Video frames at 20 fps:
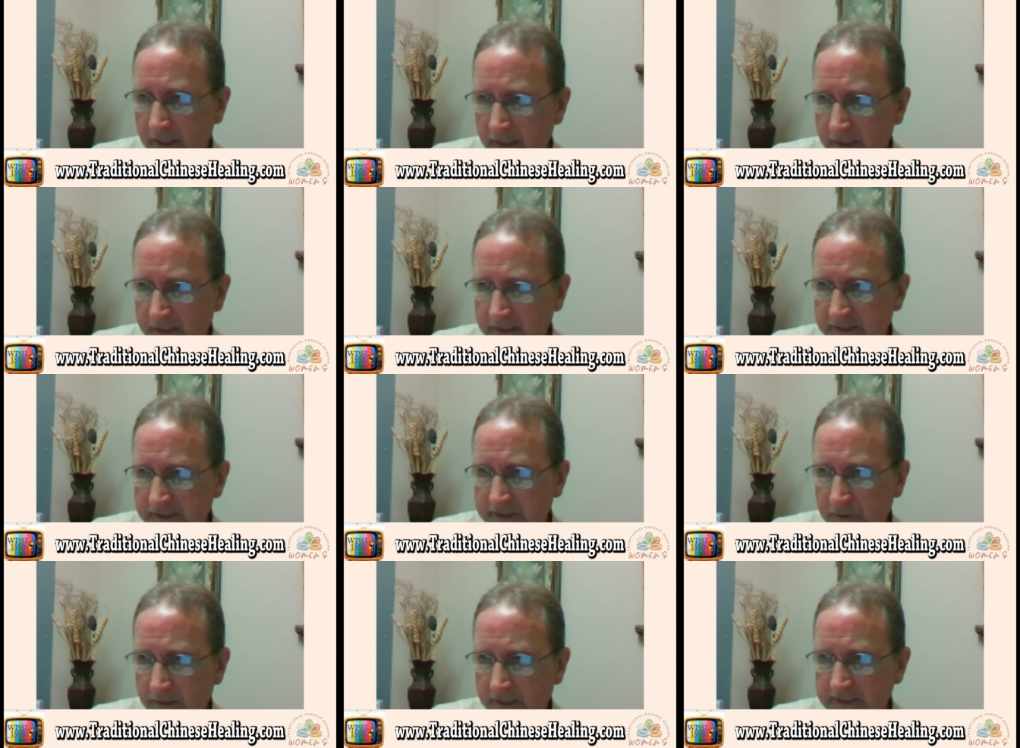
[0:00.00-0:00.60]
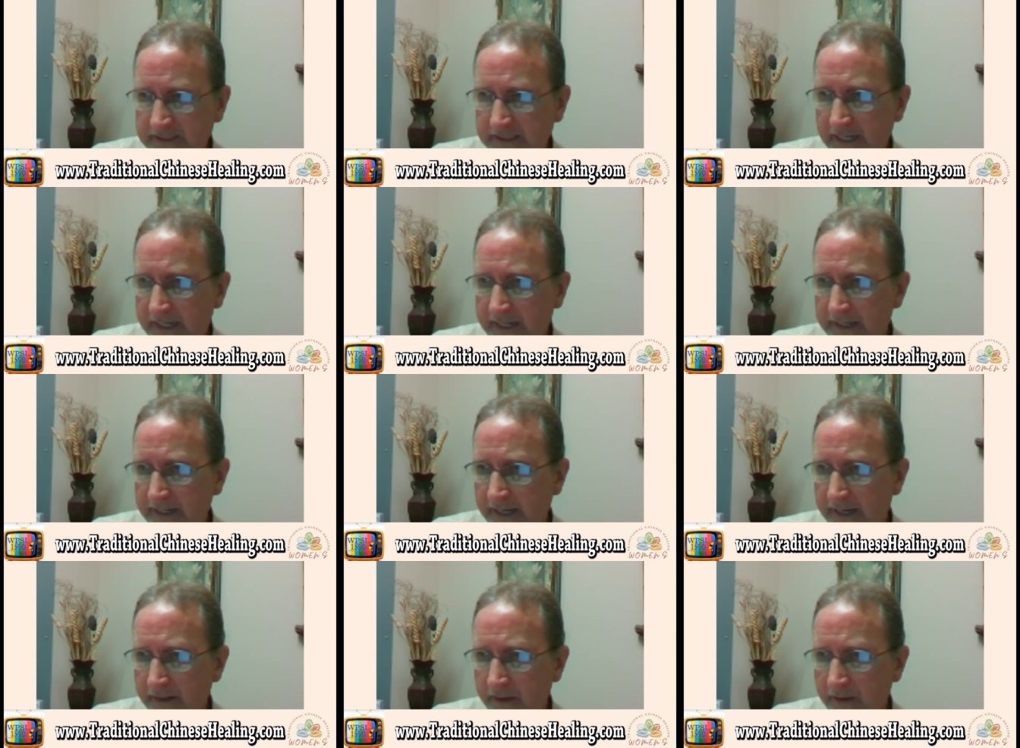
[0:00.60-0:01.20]
uh, so I said,
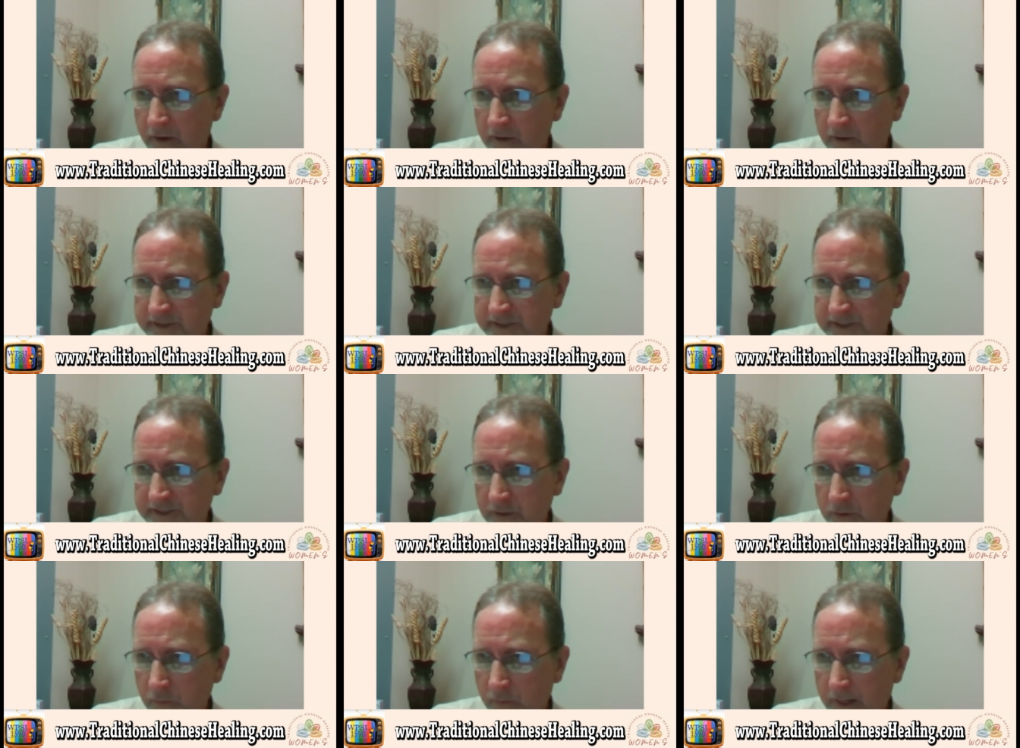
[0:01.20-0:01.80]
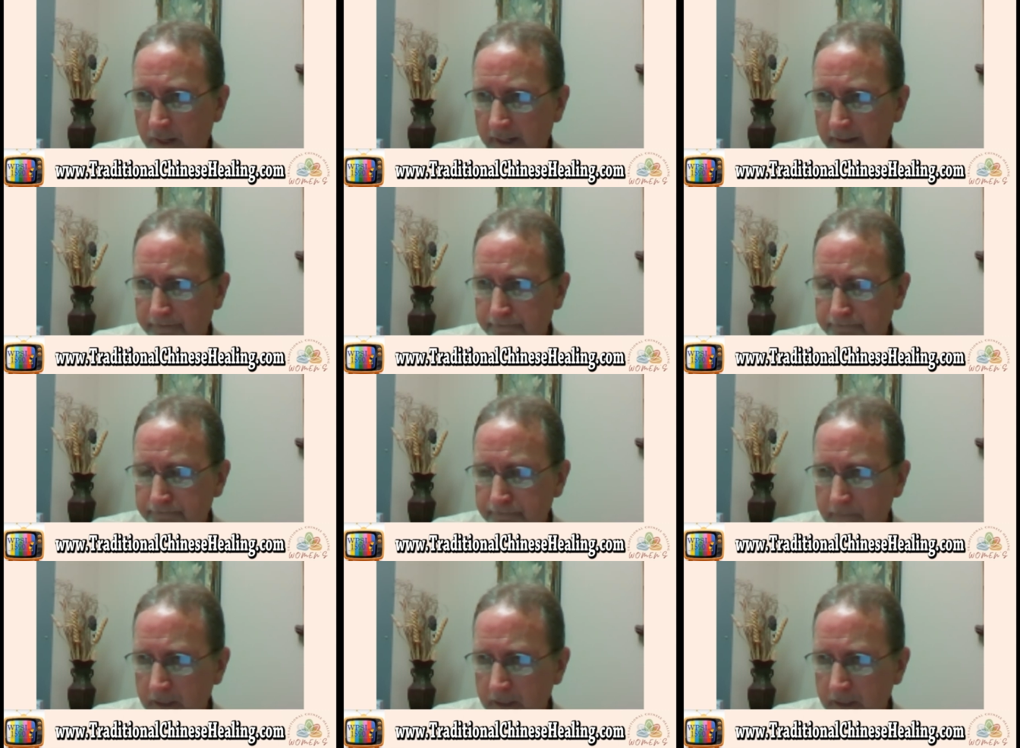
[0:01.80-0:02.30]
and also